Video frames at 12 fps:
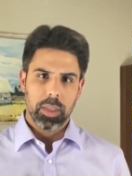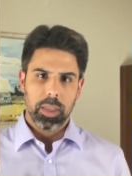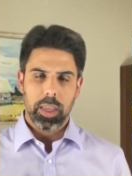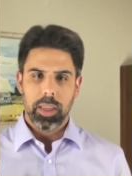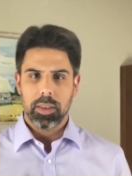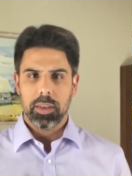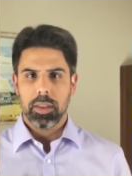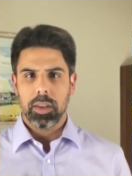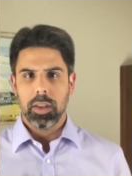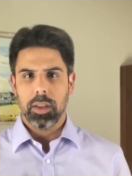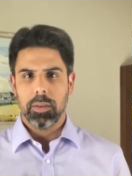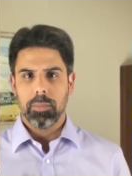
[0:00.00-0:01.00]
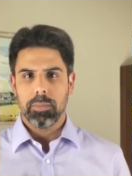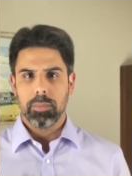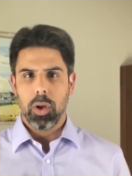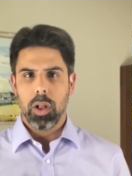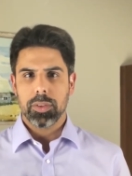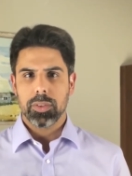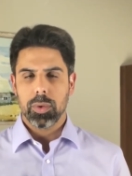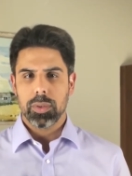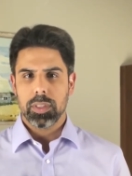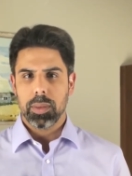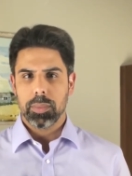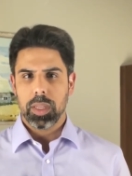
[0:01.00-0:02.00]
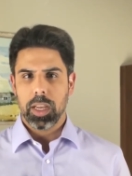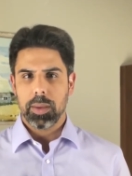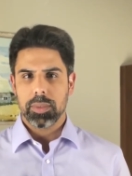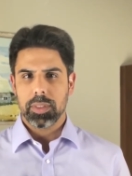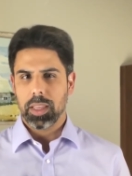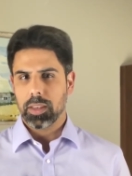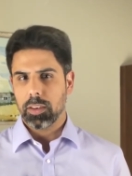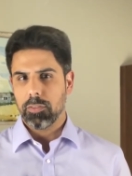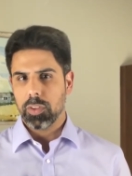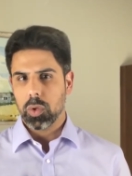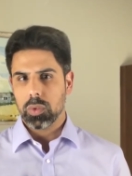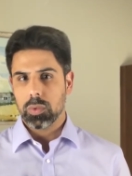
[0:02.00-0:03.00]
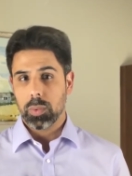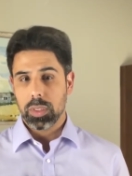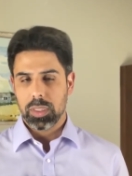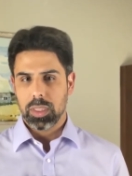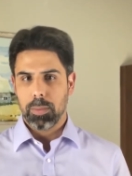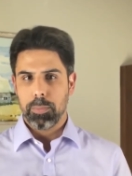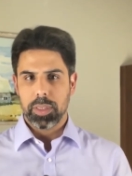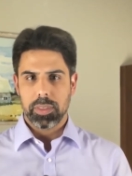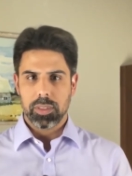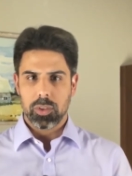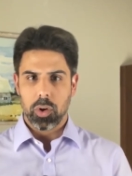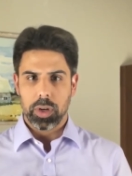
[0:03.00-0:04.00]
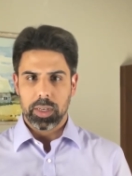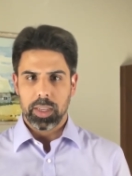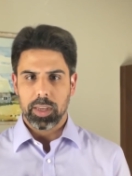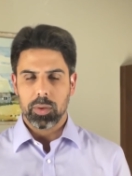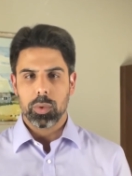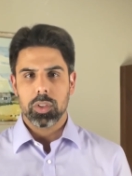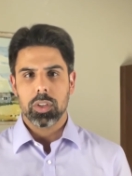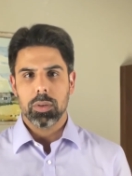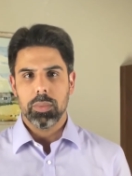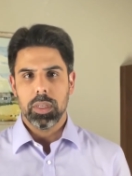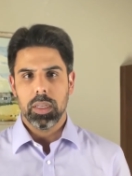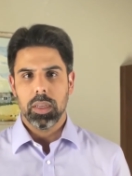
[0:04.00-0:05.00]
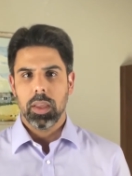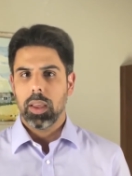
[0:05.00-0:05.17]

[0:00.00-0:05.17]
and also sometimes get confused with the business architect, which could be